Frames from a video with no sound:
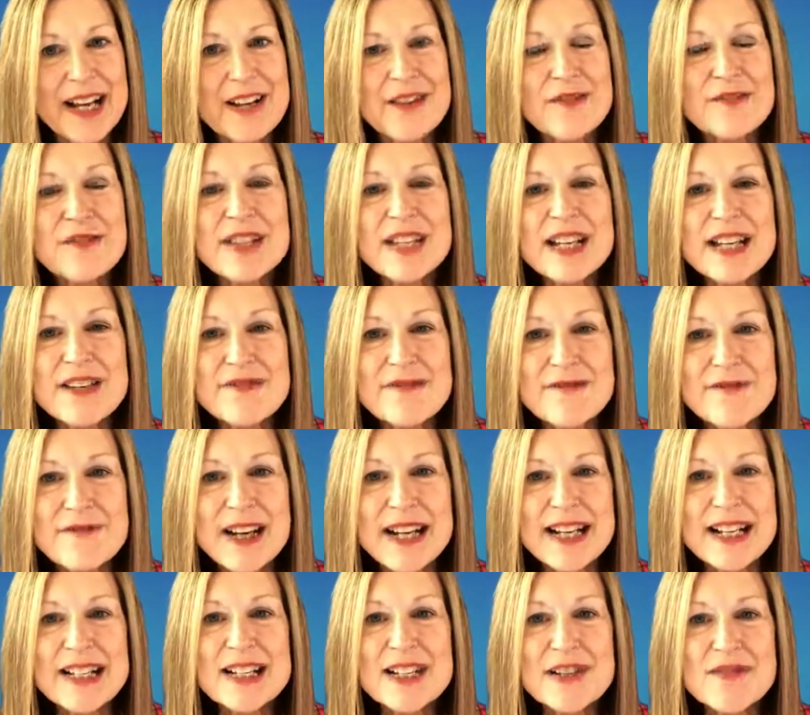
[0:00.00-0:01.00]
For the
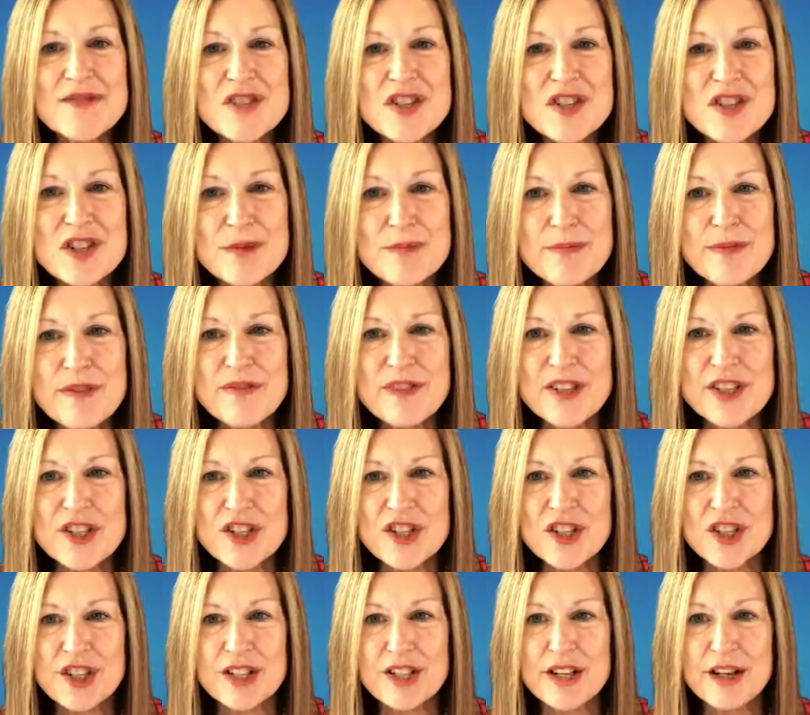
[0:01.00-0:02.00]
effective
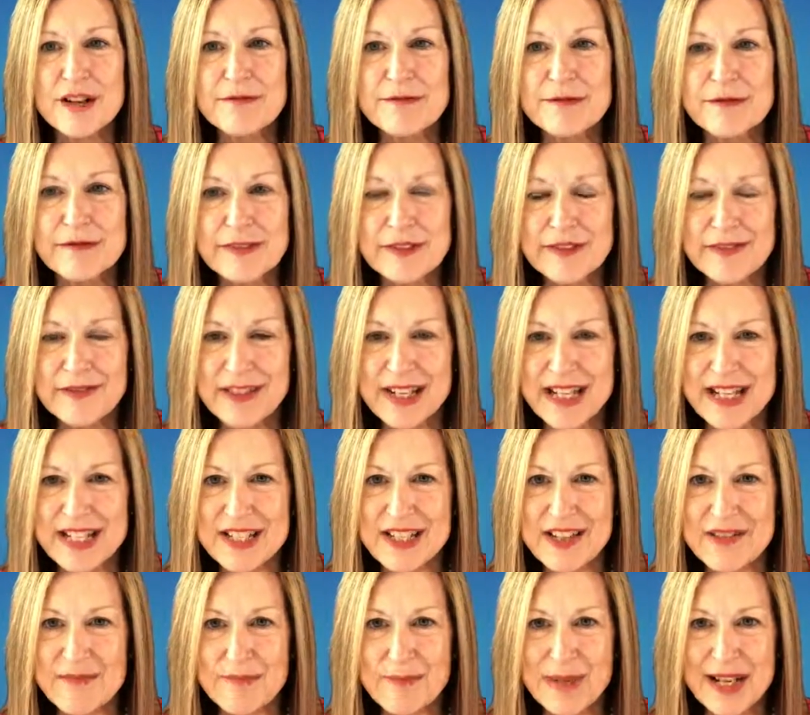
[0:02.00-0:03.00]
supervision of a
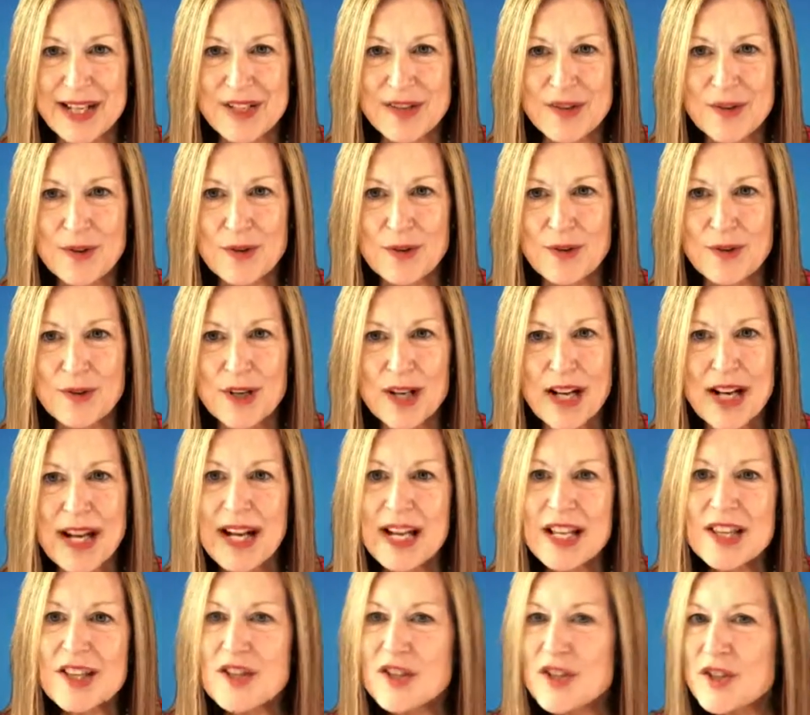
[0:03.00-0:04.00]
reflexive mentor,
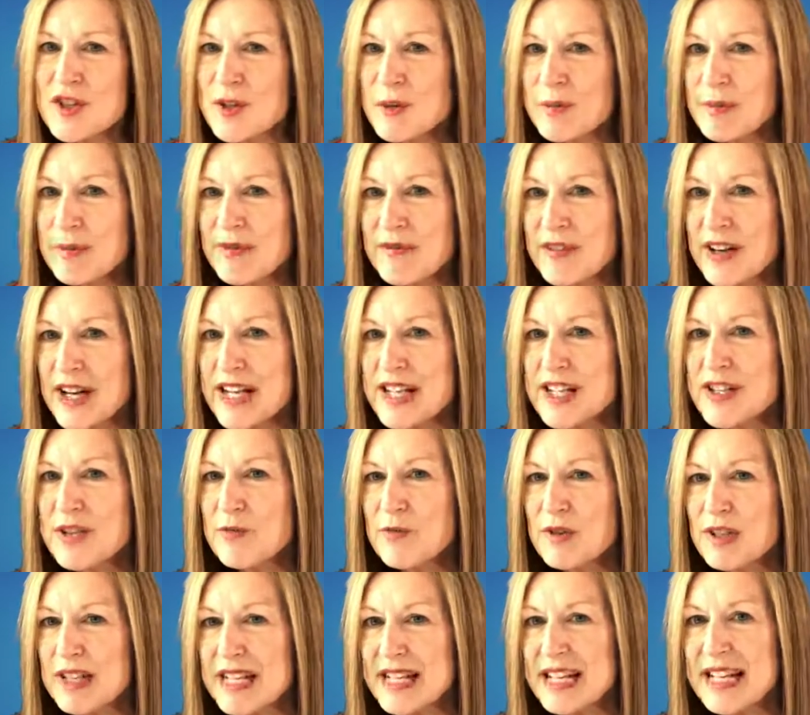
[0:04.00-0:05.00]
the supervisor
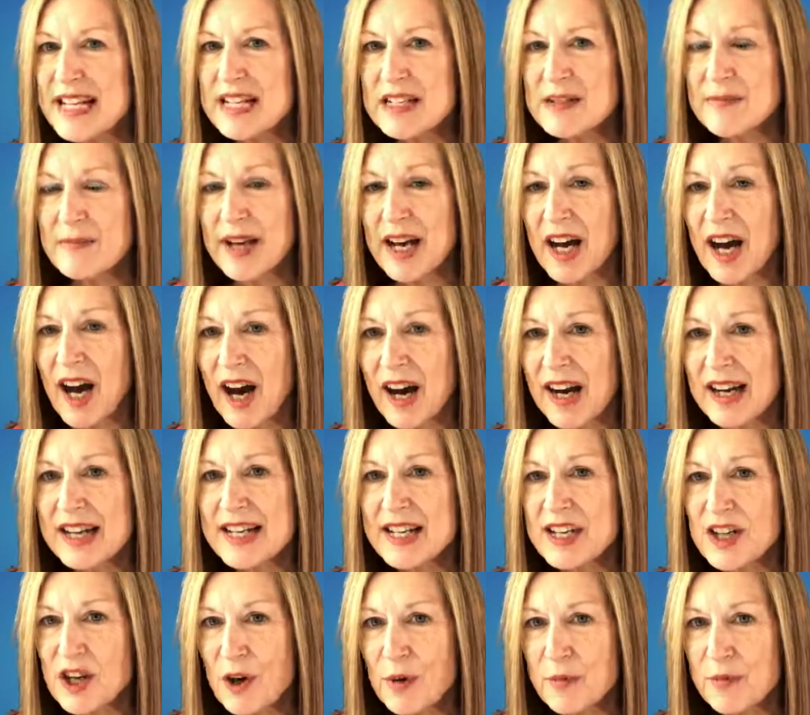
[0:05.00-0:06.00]
would need to be a highly
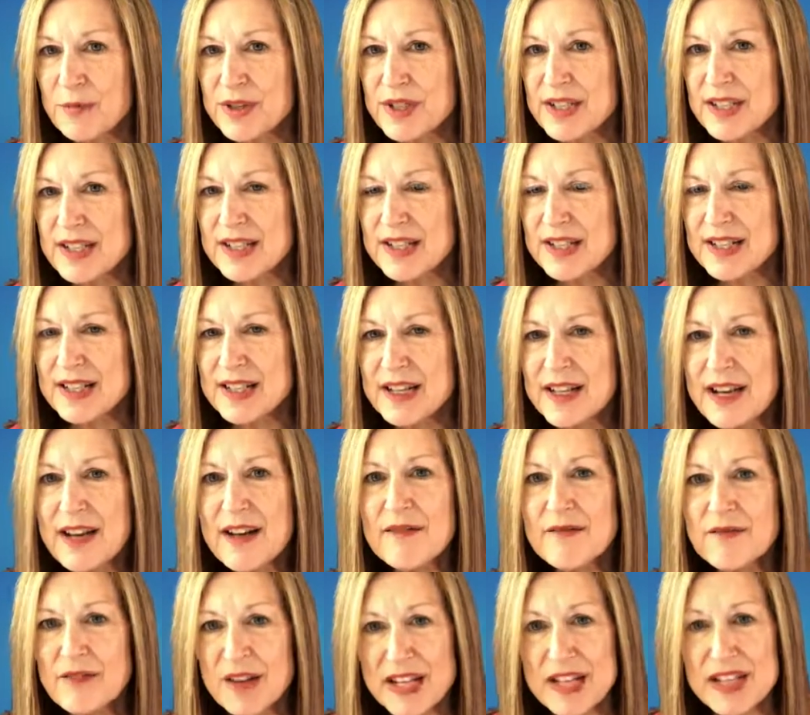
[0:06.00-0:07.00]
competent,
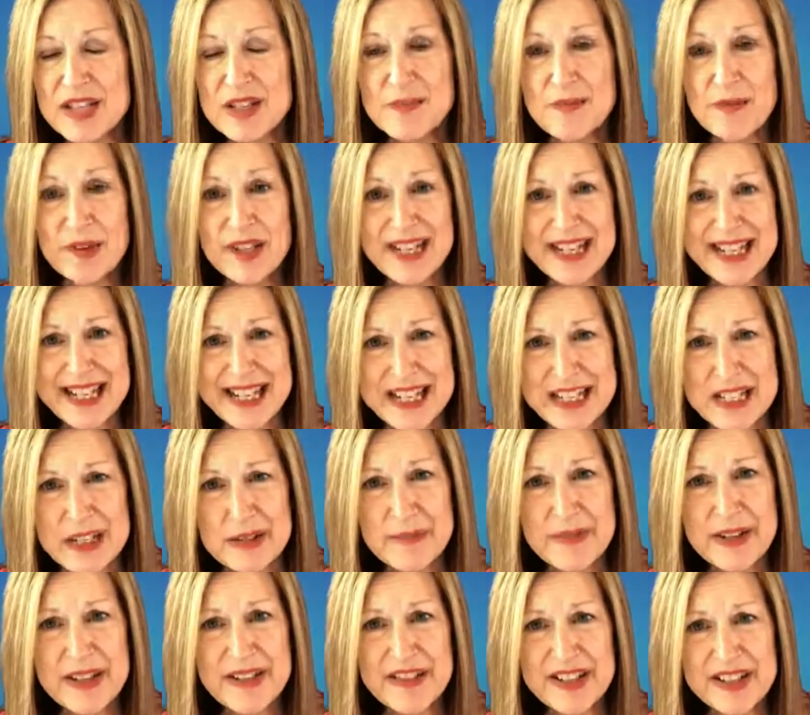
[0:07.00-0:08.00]
flexible and
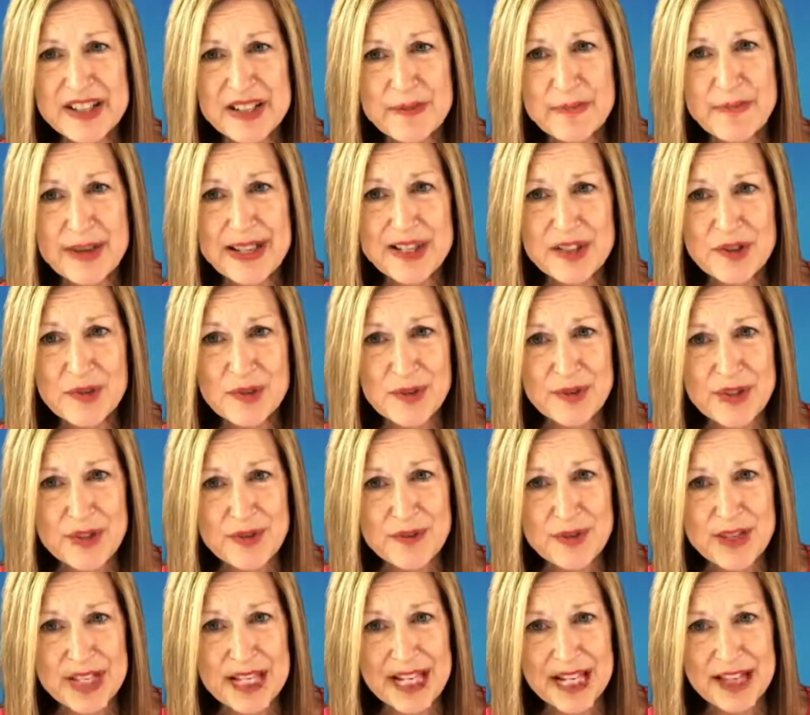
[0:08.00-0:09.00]
experienced mentor
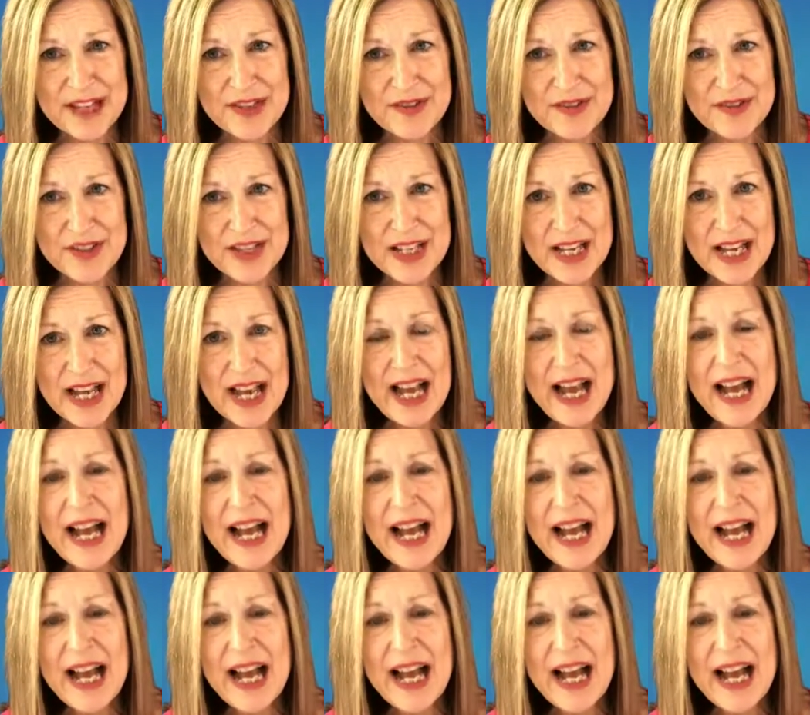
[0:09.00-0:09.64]
themselves,